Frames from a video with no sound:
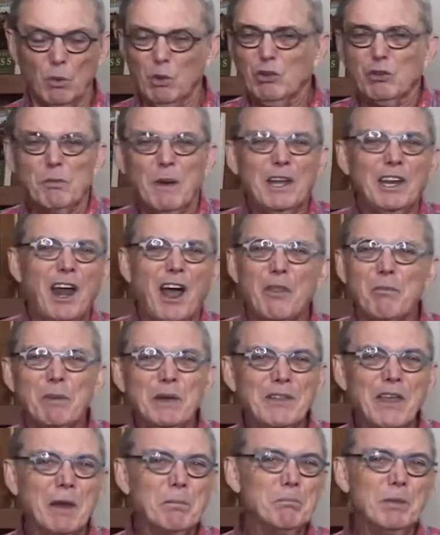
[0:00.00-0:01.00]
which may not
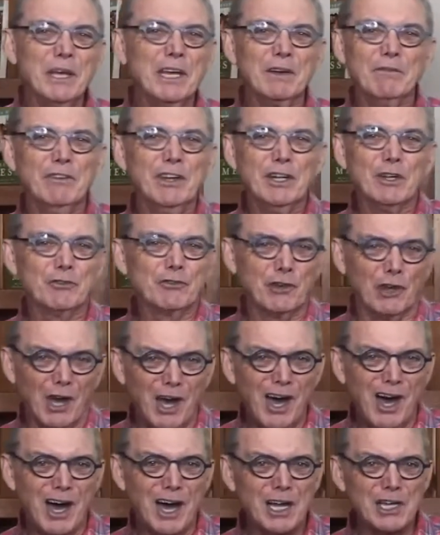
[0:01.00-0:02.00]
be that big a deal
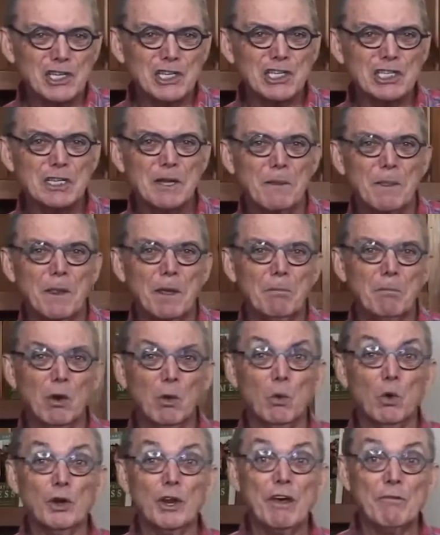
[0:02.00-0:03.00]
to us,
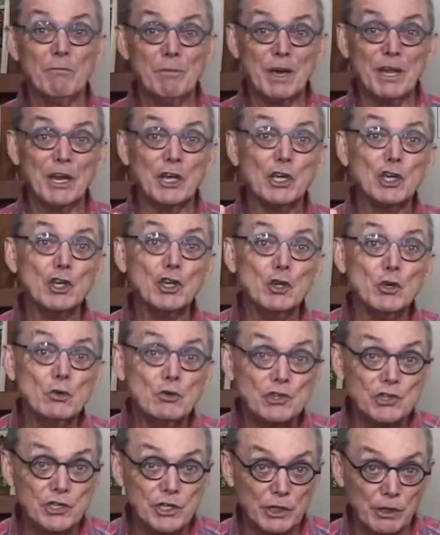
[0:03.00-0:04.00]
but would have been a
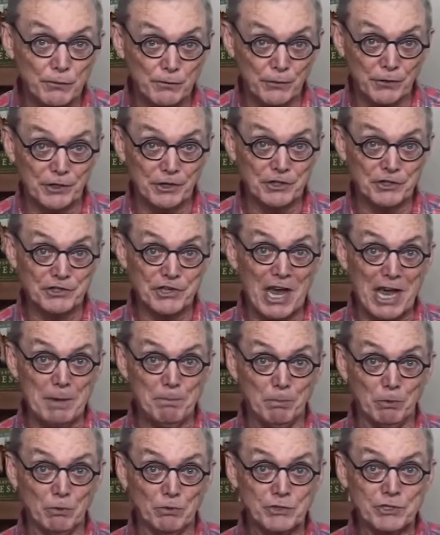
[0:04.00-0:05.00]
huge deal for the
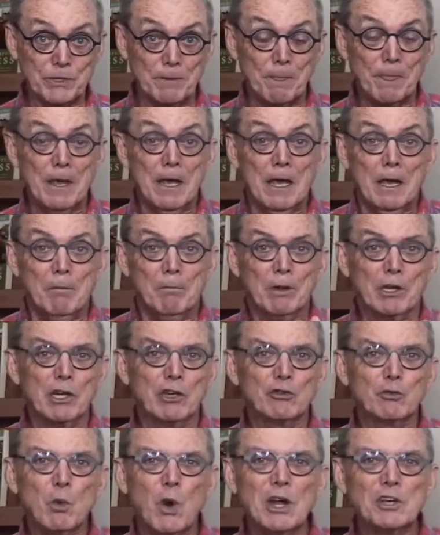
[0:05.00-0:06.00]
disciples.
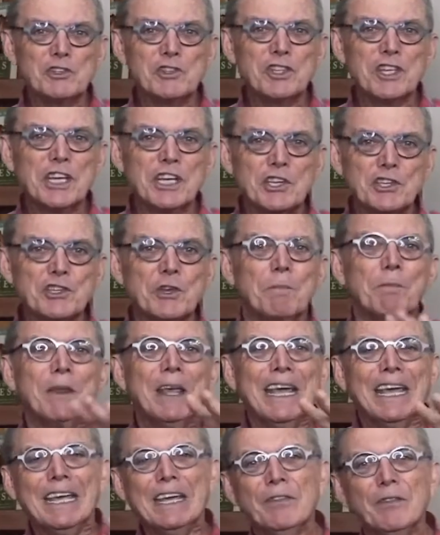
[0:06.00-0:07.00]
Because watch this,
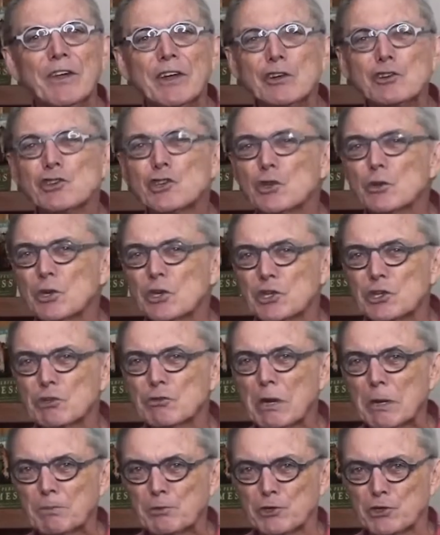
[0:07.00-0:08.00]
in their Jewish
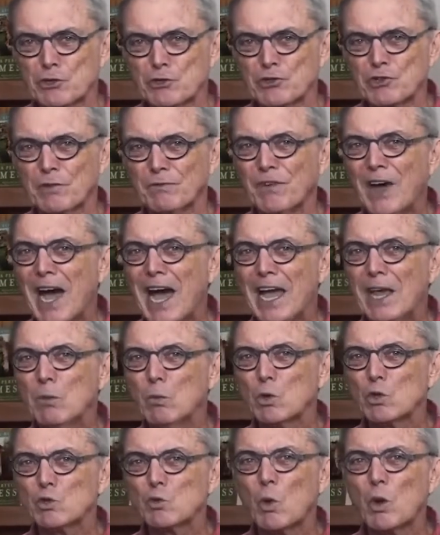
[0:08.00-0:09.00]
scriptures, the vine
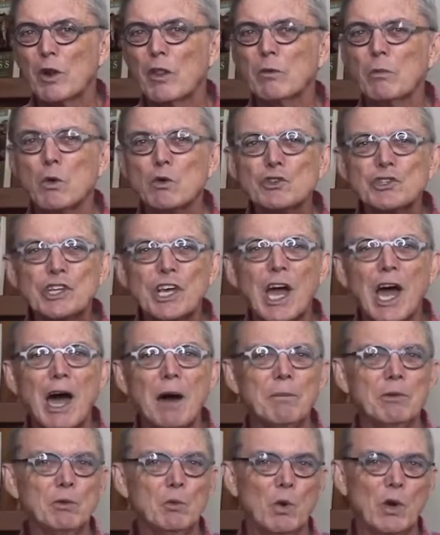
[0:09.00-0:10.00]
was one of the most
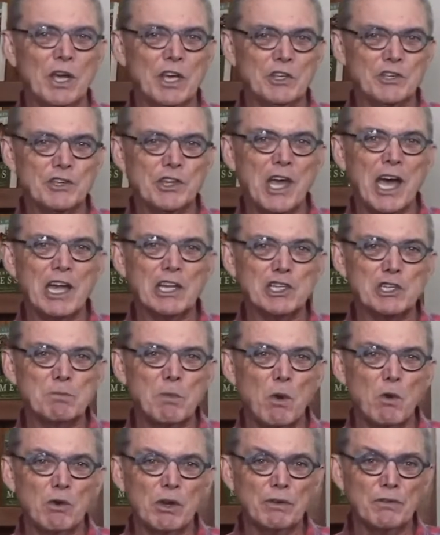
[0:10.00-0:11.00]
common ways God
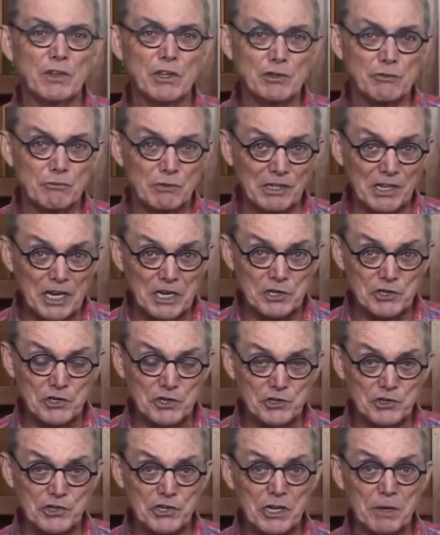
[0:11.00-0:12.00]
spoke of his
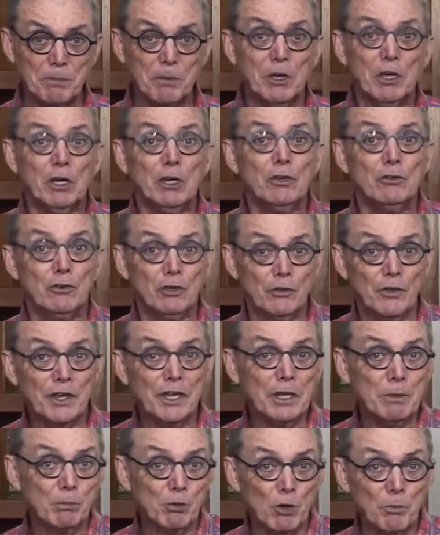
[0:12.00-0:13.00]
relationship to the
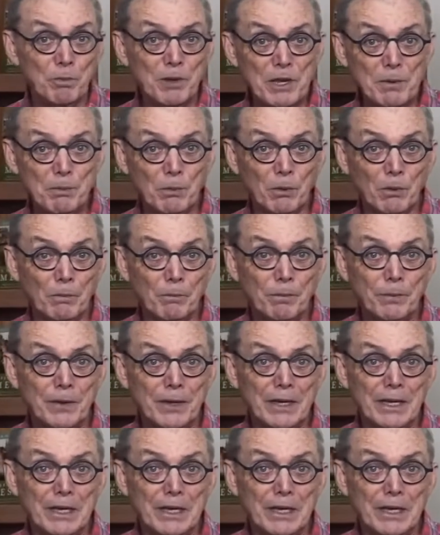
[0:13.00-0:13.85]
Hebrew people.